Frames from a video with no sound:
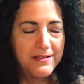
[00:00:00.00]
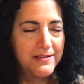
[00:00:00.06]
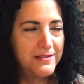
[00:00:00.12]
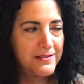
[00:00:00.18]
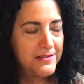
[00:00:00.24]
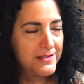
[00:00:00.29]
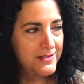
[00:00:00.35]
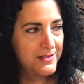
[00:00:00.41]

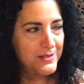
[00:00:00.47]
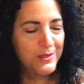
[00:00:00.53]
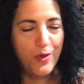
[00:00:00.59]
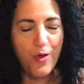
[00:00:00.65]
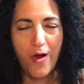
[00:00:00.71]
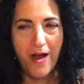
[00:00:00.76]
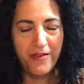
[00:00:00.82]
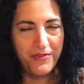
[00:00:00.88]
the
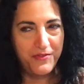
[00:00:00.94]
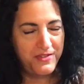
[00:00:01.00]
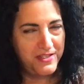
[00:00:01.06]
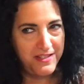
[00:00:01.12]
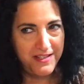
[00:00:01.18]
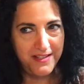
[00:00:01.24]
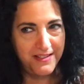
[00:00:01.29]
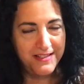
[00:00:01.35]
Sloth
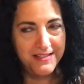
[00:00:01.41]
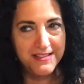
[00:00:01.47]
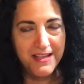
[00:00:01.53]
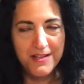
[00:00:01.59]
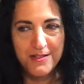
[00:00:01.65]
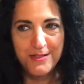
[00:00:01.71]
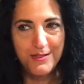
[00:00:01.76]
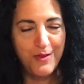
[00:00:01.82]
tea. It's
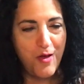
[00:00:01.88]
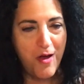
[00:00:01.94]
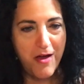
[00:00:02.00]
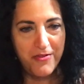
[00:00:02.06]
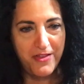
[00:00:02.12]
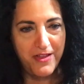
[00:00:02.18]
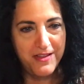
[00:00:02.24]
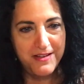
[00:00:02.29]
got a
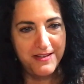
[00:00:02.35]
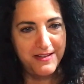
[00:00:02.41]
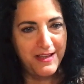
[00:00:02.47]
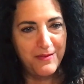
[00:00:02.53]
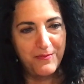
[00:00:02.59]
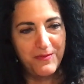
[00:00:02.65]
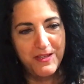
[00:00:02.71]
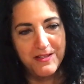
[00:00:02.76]
sloth on it. I
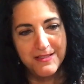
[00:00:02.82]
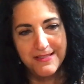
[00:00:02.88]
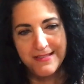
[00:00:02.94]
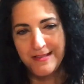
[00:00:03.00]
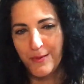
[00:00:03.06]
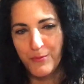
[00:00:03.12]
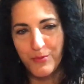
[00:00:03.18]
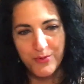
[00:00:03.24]
think it's
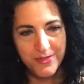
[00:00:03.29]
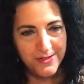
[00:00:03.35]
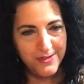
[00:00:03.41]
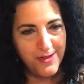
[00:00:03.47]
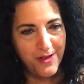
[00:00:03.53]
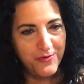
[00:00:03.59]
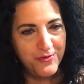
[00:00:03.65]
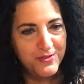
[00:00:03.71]
Slumber
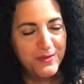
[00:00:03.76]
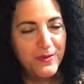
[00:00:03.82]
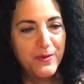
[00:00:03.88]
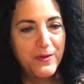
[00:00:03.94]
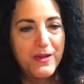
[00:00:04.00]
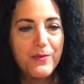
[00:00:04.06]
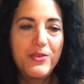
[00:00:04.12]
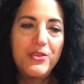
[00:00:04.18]
Sloth or something.
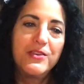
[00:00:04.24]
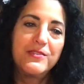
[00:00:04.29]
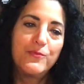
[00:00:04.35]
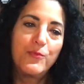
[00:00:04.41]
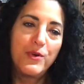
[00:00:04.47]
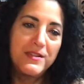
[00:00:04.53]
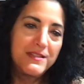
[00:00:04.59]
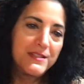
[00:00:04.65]
Anyway,
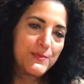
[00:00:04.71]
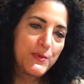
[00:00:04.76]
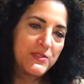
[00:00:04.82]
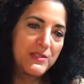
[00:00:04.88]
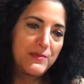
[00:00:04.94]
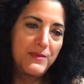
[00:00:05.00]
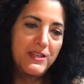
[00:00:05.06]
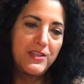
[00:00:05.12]
one's supposed
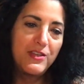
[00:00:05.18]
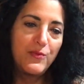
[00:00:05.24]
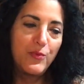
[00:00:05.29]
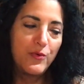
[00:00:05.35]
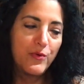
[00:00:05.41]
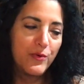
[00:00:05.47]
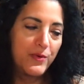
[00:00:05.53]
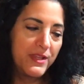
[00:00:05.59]
to make you
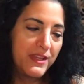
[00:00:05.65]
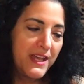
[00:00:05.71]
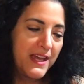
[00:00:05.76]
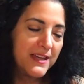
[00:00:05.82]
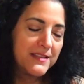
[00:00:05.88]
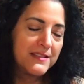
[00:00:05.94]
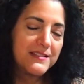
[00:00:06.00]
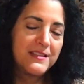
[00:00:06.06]
more
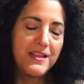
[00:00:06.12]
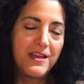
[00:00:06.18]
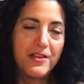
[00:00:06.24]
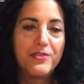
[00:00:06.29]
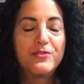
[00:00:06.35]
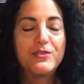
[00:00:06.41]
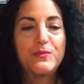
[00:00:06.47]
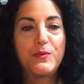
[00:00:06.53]
relaxed. The
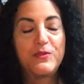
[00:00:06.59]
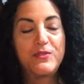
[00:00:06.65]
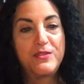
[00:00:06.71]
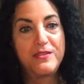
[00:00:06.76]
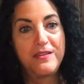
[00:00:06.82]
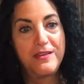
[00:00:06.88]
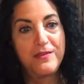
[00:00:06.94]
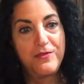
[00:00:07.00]
other's supposed
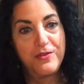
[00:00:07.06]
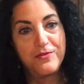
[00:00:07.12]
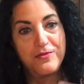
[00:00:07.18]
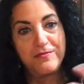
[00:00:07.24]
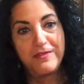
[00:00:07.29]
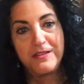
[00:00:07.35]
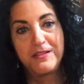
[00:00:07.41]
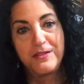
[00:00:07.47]
to give you
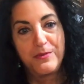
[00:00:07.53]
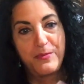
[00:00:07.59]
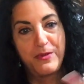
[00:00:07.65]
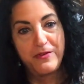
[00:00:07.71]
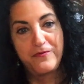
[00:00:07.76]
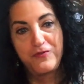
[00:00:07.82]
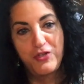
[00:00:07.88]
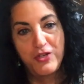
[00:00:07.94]
a little bit
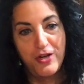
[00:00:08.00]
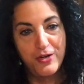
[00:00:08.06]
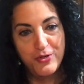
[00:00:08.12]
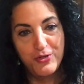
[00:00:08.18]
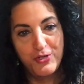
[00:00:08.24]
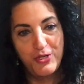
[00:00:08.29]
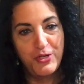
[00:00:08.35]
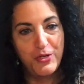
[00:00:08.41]
of
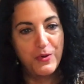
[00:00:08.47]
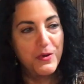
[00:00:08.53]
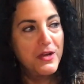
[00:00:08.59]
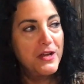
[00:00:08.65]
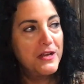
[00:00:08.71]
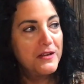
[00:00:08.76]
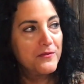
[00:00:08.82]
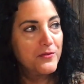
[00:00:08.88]
charge, you know,
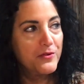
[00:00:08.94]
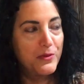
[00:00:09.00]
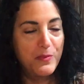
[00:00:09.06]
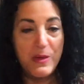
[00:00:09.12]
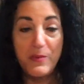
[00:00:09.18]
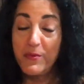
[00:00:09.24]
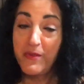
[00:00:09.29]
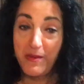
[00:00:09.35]
for the
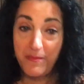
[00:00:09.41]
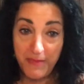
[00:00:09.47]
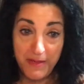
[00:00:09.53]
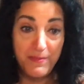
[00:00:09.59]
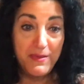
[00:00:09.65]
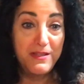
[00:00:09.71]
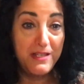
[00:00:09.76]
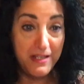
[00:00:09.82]
people that
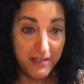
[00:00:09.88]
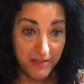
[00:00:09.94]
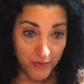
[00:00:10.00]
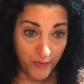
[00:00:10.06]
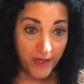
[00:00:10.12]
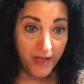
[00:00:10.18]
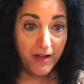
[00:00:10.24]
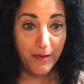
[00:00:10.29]
might be needing to
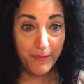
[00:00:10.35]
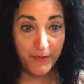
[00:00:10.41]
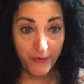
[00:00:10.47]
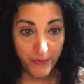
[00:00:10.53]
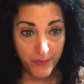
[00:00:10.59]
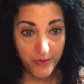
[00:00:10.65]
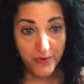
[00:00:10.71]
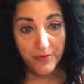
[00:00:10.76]
wake up at
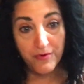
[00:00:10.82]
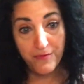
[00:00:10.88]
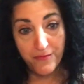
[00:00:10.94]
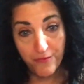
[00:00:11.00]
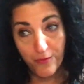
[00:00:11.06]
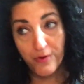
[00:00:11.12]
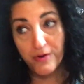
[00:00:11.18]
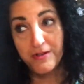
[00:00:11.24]

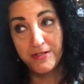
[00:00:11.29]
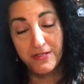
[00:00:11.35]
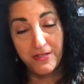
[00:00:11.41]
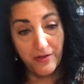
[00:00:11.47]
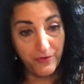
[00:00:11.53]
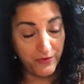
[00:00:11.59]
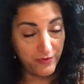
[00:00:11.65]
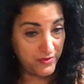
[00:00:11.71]
3:34 to
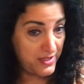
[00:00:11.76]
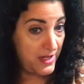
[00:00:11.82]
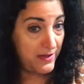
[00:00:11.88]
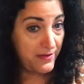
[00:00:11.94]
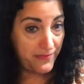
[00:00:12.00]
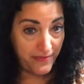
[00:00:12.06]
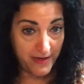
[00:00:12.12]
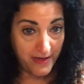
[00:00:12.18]
start their day
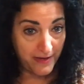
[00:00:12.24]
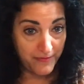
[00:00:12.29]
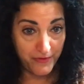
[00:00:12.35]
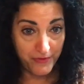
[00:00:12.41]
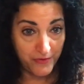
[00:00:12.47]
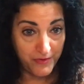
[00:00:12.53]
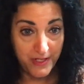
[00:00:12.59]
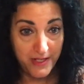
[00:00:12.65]
at
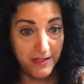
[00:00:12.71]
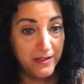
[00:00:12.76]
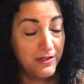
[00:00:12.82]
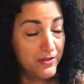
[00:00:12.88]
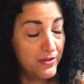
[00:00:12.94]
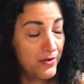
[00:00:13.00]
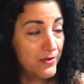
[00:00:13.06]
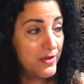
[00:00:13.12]
5:30, you
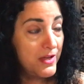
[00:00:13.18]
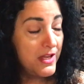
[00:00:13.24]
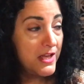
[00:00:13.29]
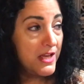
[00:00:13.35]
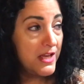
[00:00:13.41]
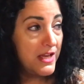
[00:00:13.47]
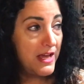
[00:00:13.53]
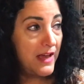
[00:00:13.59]
know.
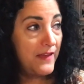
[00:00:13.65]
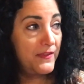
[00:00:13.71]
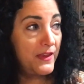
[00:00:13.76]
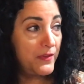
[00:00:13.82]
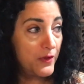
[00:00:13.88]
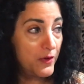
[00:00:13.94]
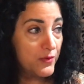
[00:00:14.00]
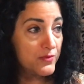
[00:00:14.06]
And
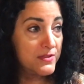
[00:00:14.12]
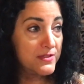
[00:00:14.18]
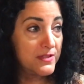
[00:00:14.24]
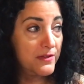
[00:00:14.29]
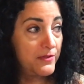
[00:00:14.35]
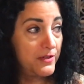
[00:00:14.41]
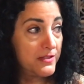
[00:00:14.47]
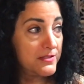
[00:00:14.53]
then those
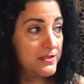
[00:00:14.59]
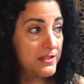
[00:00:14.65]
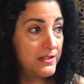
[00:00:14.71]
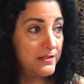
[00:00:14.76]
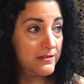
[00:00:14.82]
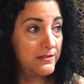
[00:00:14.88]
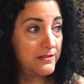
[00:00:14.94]
of us that